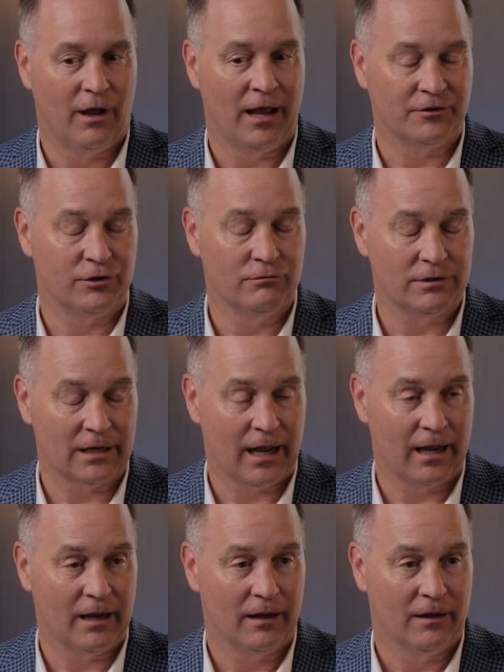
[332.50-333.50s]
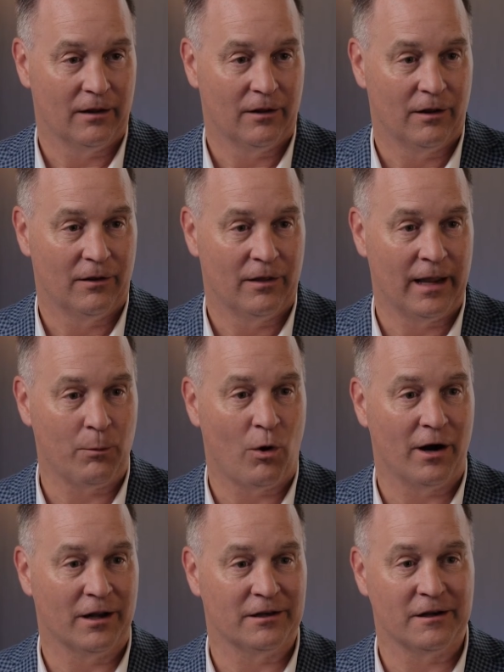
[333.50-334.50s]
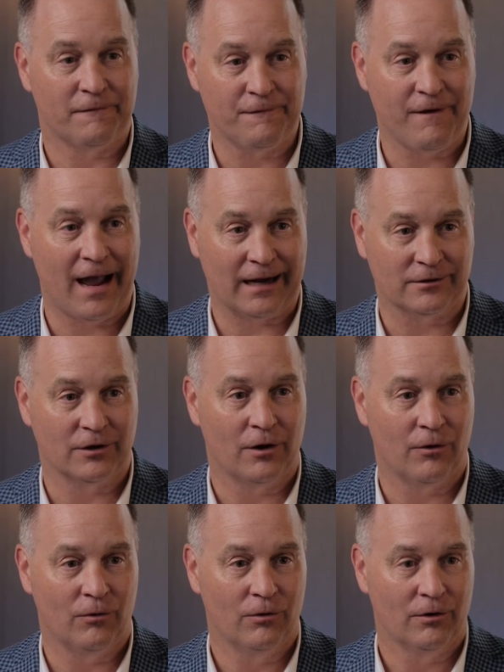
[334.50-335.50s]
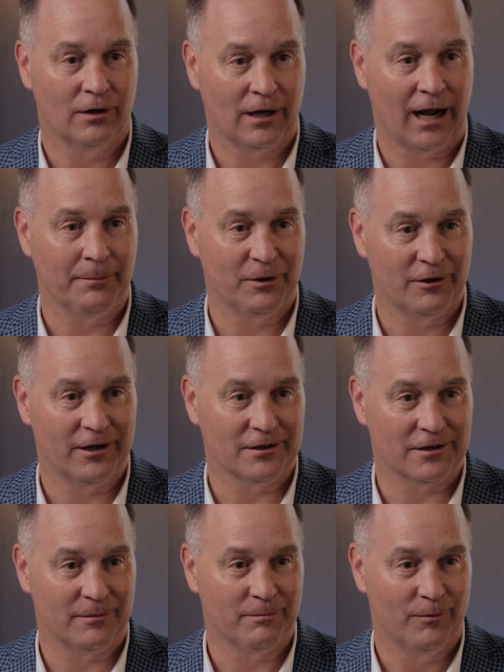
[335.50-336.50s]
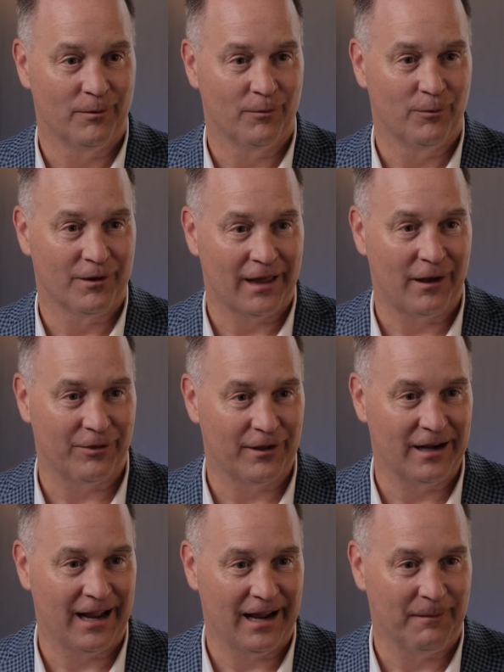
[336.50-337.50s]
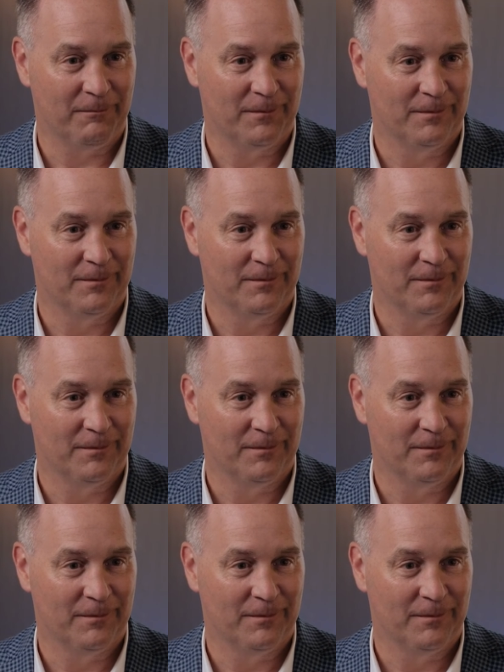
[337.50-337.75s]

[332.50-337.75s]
as you say, they want a de facto communism without the name.